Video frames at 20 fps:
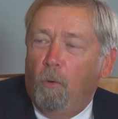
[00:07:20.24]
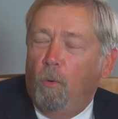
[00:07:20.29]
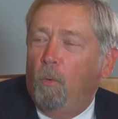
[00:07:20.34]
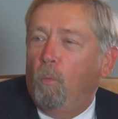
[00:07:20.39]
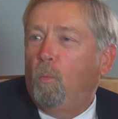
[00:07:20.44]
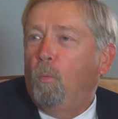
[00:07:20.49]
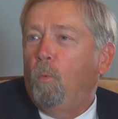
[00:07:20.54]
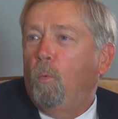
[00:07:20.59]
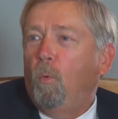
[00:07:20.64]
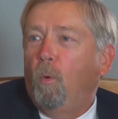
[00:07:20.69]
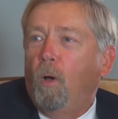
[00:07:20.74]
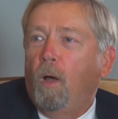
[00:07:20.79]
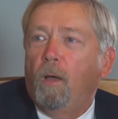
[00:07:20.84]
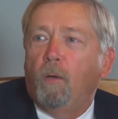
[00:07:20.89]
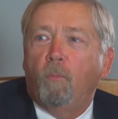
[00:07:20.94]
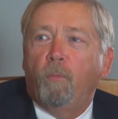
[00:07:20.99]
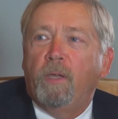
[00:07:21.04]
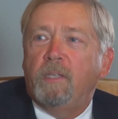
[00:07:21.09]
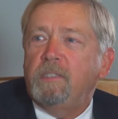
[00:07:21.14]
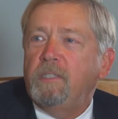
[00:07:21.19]

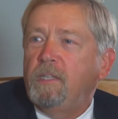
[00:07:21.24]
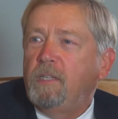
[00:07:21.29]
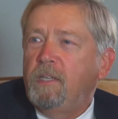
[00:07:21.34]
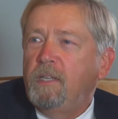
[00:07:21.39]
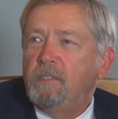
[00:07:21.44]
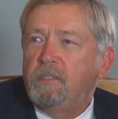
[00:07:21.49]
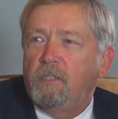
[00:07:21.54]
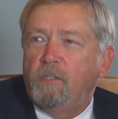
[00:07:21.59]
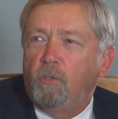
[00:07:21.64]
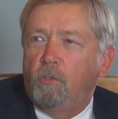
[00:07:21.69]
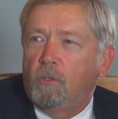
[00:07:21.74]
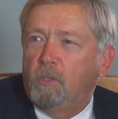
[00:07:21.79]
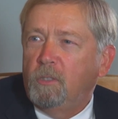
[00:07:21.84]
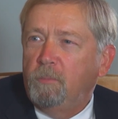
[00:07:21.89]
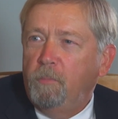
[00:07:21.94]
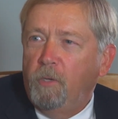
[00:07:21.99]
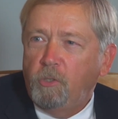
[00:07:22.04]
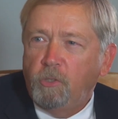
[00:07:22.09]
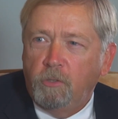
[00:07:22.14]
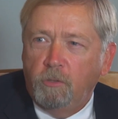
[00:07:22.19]
Is it your
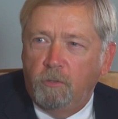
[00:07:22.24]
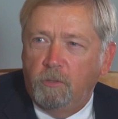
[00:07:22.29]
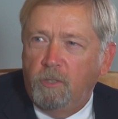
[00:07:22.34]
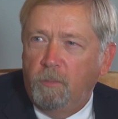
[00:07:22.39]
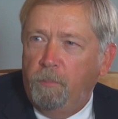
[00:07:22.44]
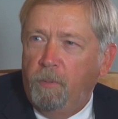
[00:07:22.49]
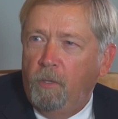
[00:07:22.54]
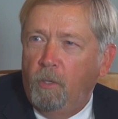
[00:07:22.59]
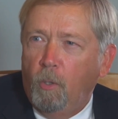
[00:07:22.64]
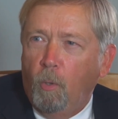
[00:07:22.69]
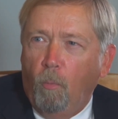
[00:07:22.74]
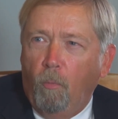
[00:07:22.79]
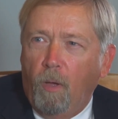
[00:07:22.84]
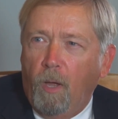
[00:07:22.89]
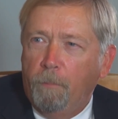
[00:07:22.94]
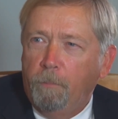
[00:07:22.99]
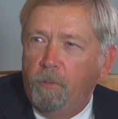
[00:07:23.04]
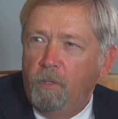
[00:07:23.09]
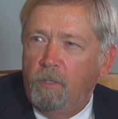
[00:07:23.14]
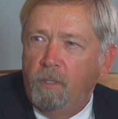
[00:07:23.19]
commissioners have been
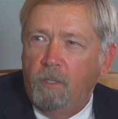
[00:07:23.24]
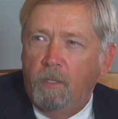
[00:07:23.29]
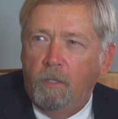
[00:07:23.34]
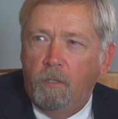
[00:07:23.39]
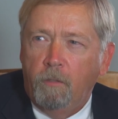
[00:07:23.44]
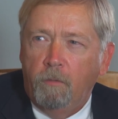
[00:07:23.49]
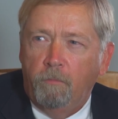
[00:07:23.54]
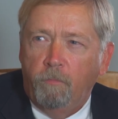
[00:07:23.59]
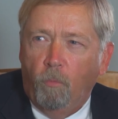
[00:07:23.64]
cooperative,